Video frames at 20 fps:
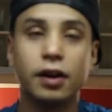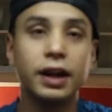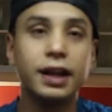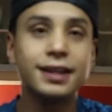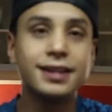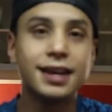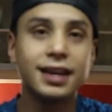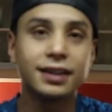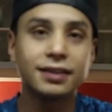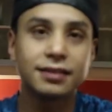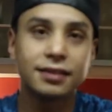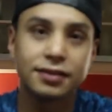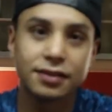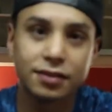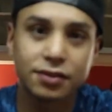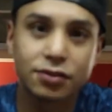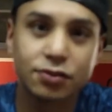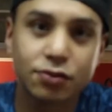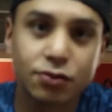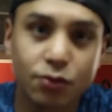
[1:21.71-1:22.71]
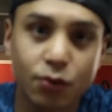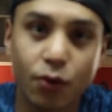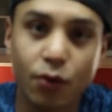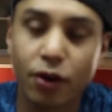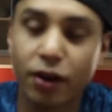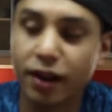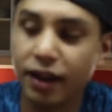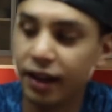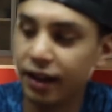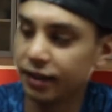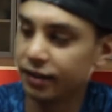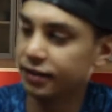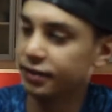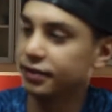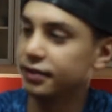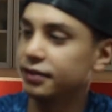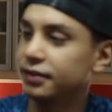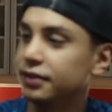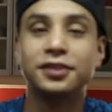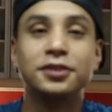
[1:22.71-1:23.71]
All right, next is a soy
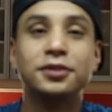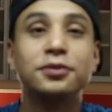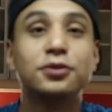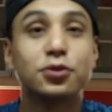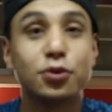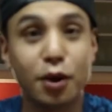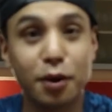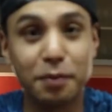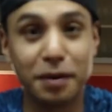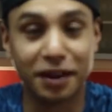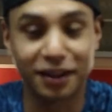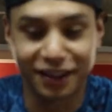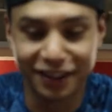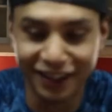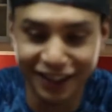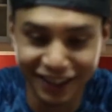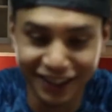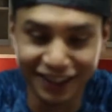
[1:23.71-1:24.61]
milk.